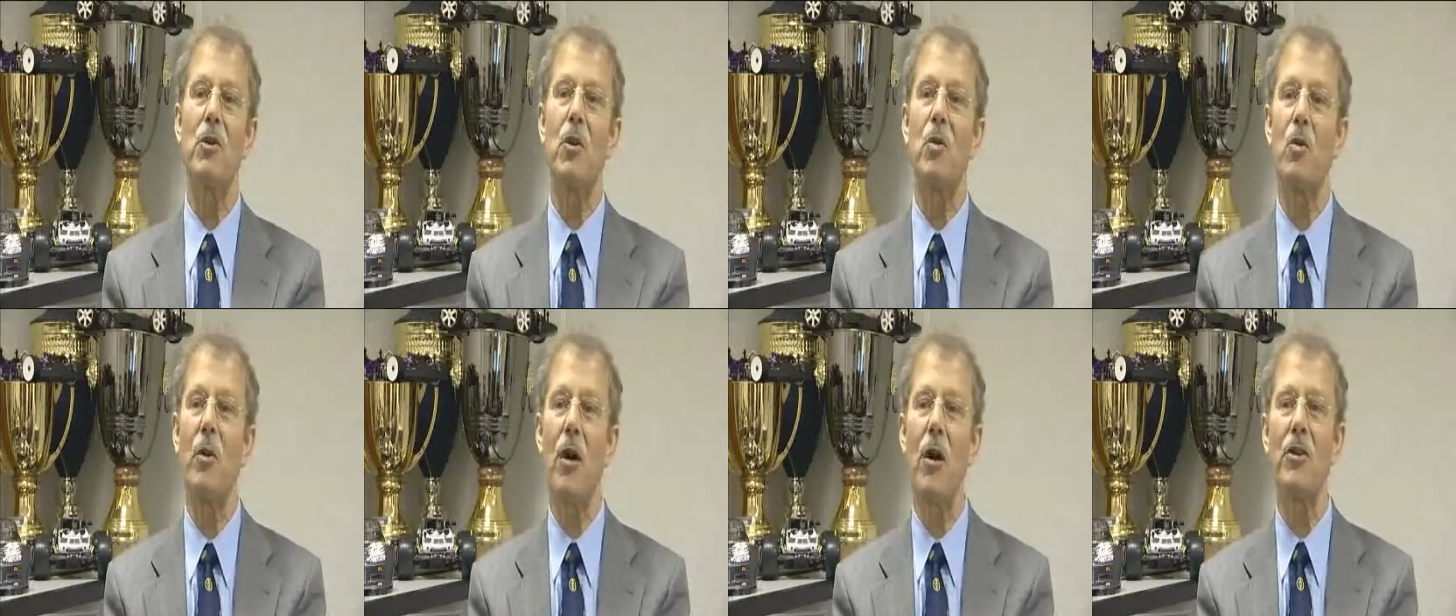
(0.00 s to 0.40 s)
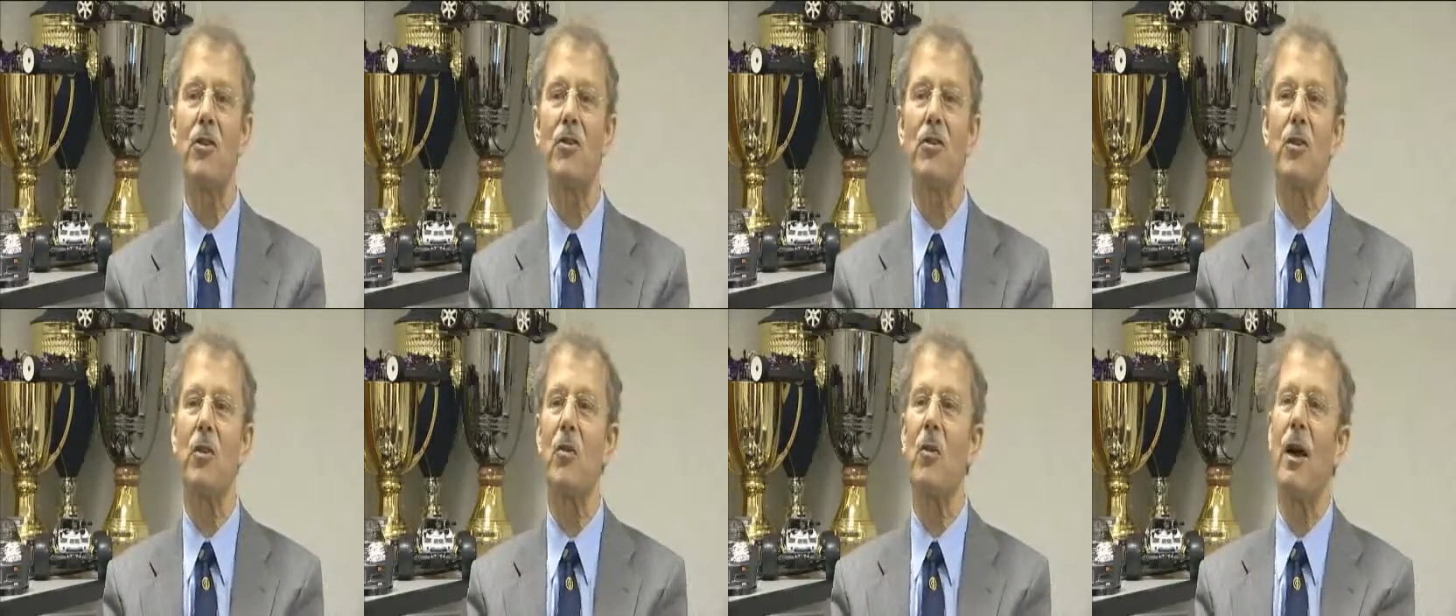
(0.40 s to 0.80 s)
to
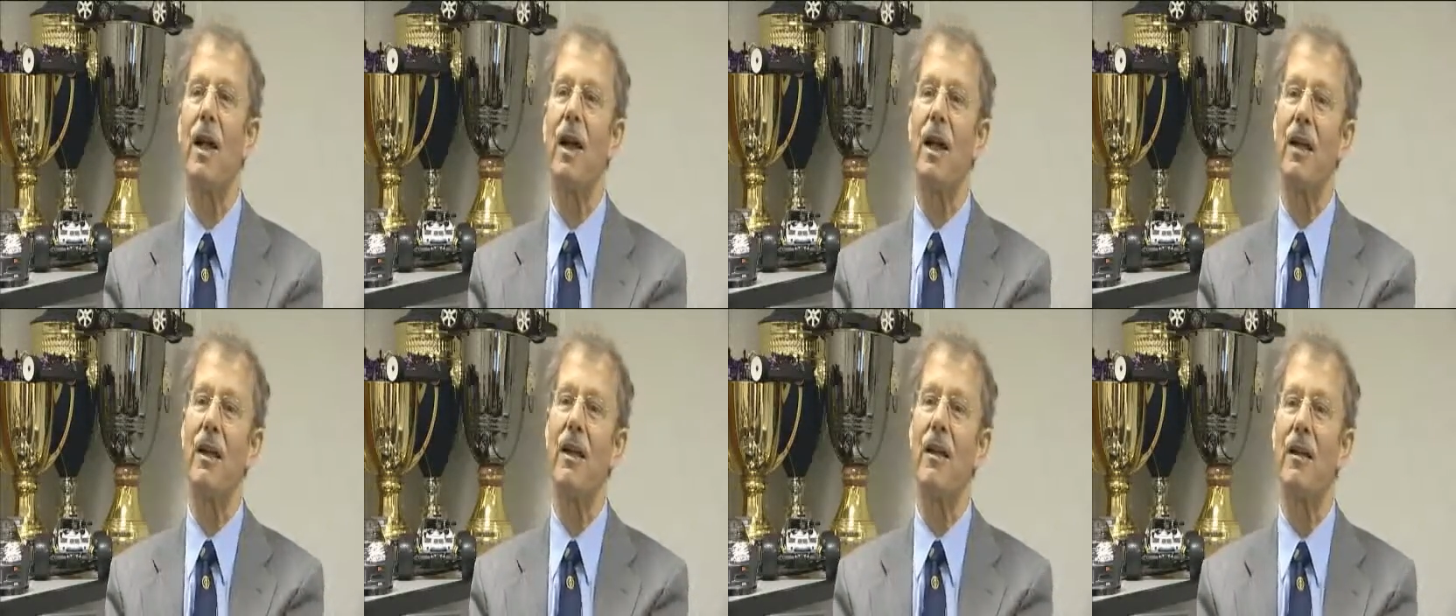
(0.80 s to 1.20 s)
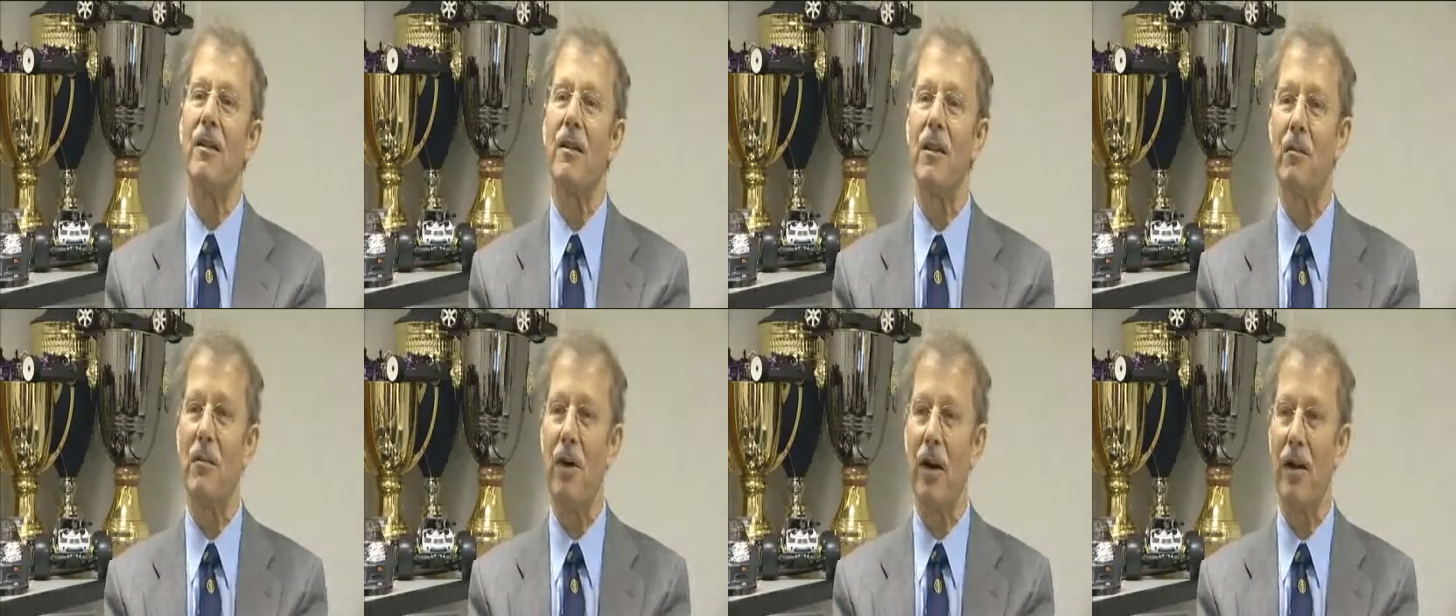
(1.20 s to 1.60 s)
watch the way
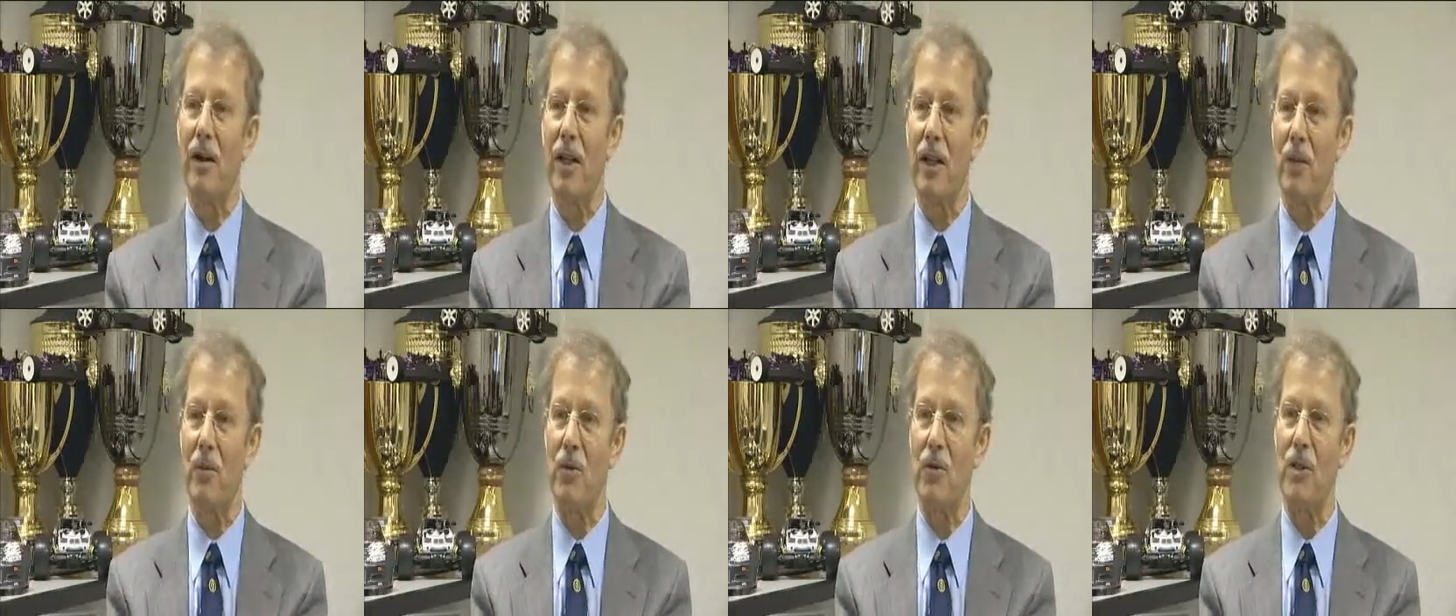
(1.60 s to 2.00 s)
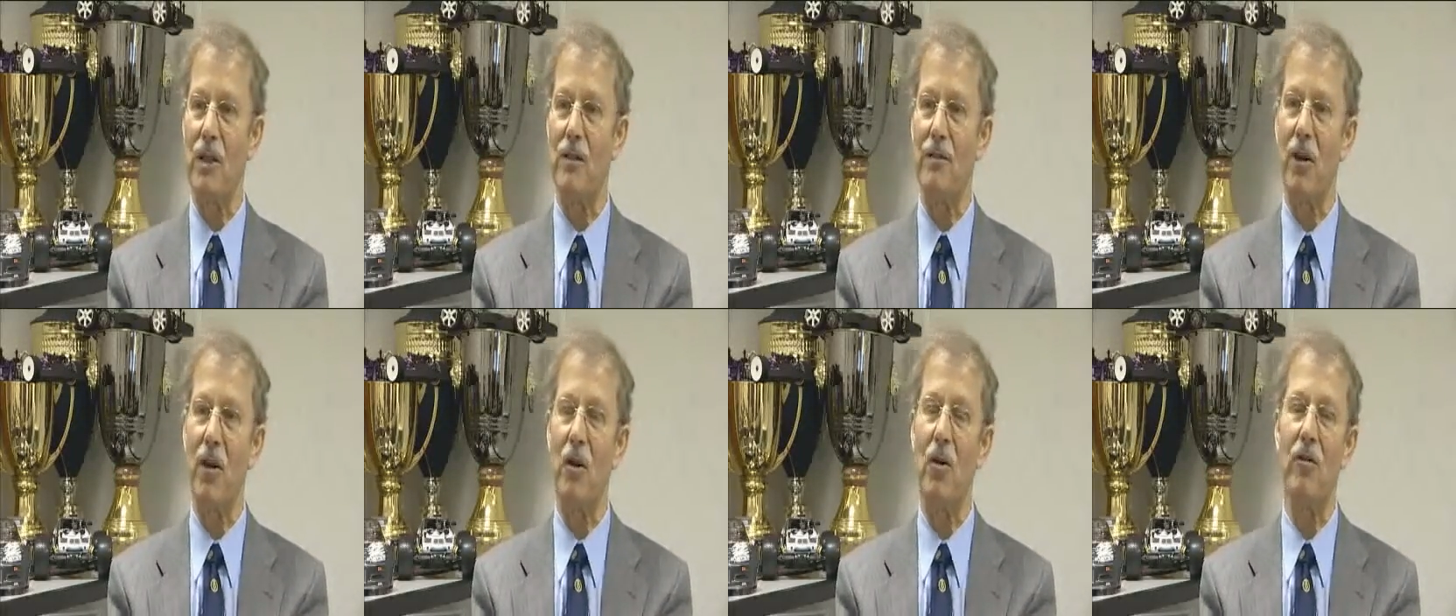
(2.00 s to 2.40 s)
the market was
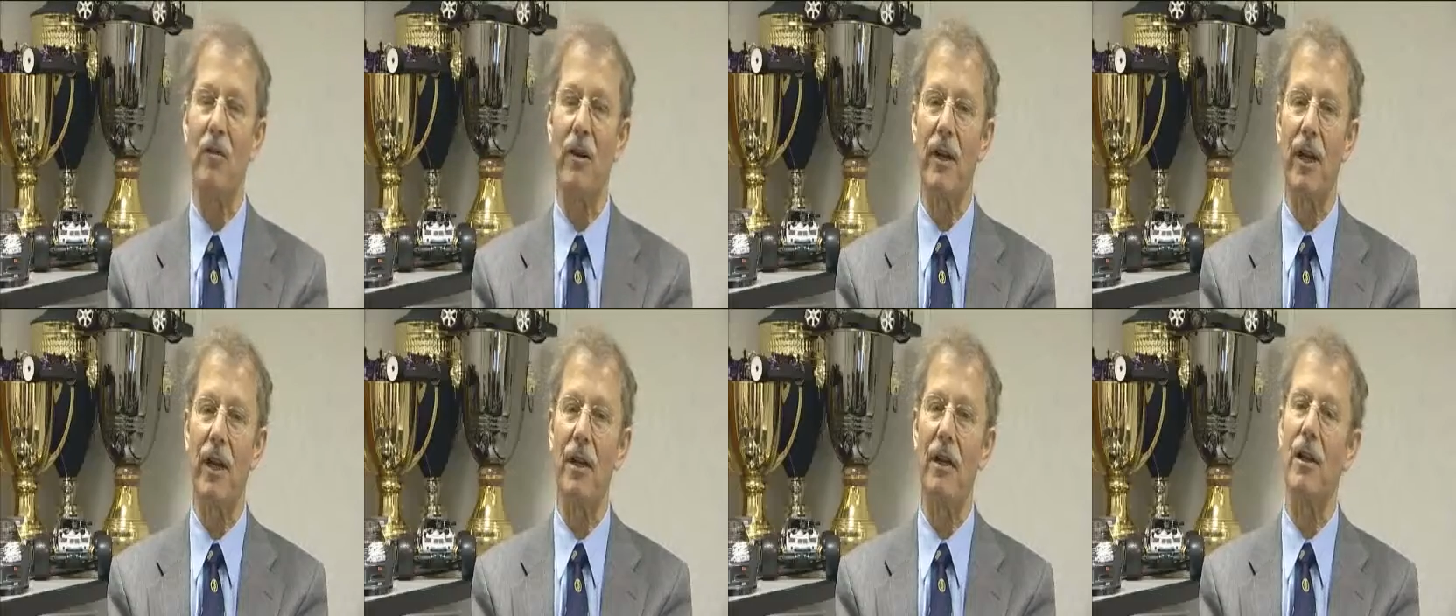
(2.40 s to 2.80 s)
evolving,